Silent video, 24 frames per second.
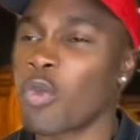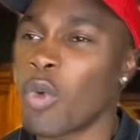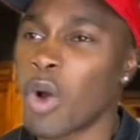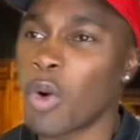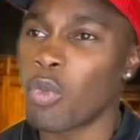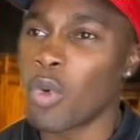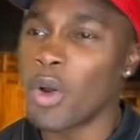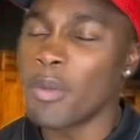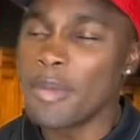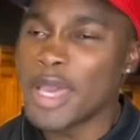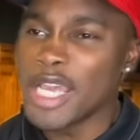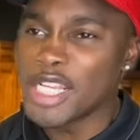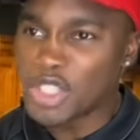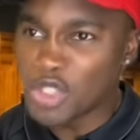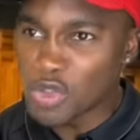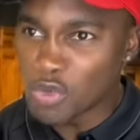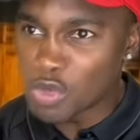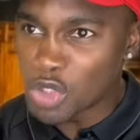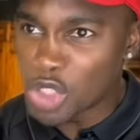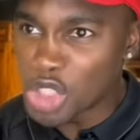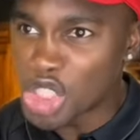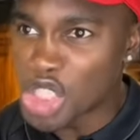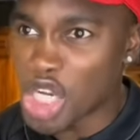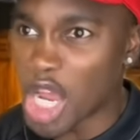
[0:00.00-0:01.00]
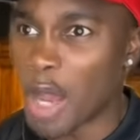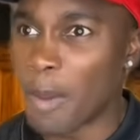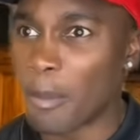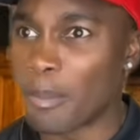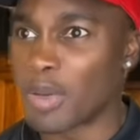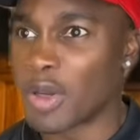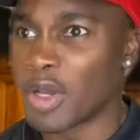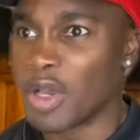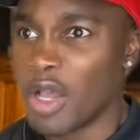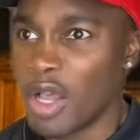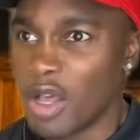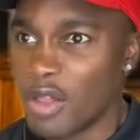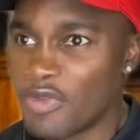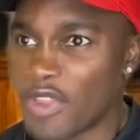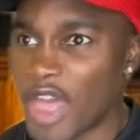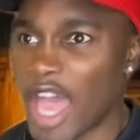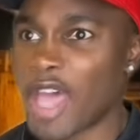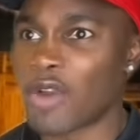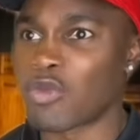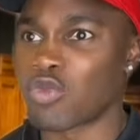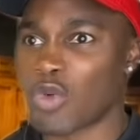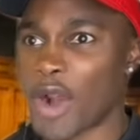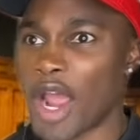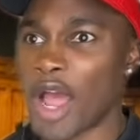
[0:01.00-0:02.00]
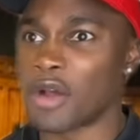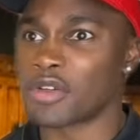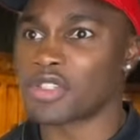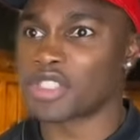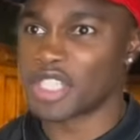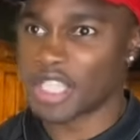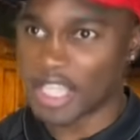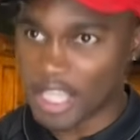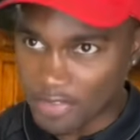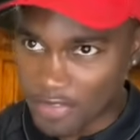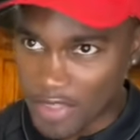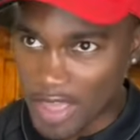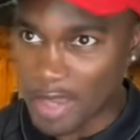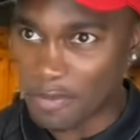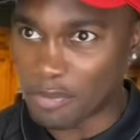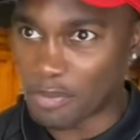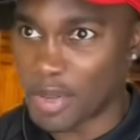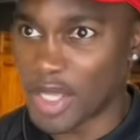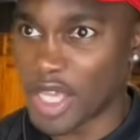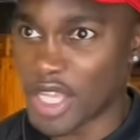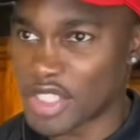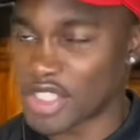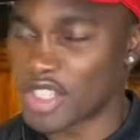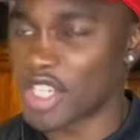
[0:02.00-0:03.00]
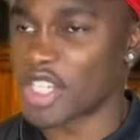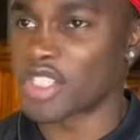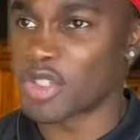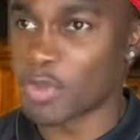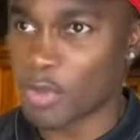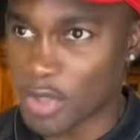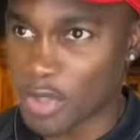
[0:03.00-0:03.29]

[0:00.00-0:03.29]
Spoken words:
What made you jump that route to get that pick six